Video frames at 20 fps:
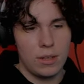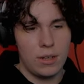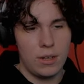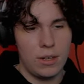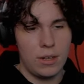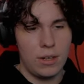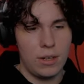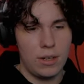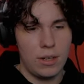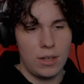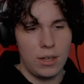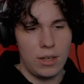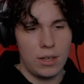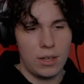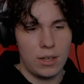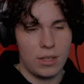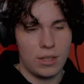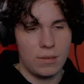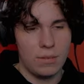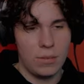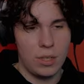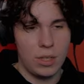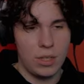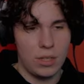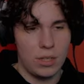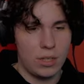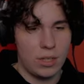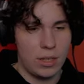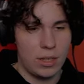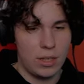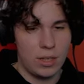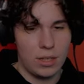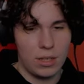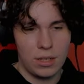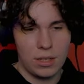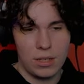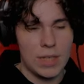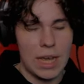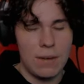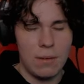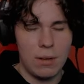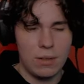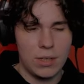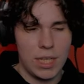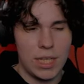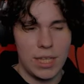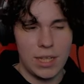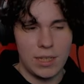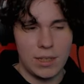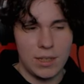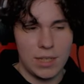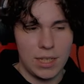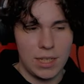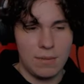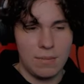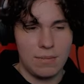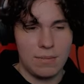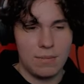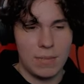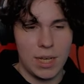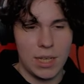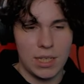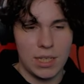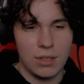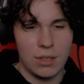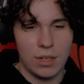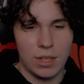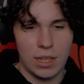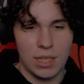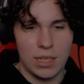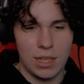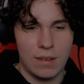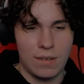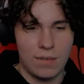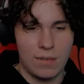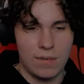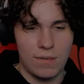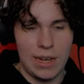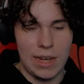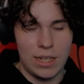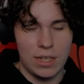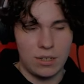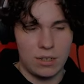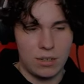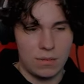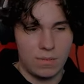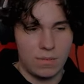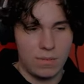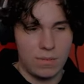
Oh, the music. I will this scene makes it look as if Vander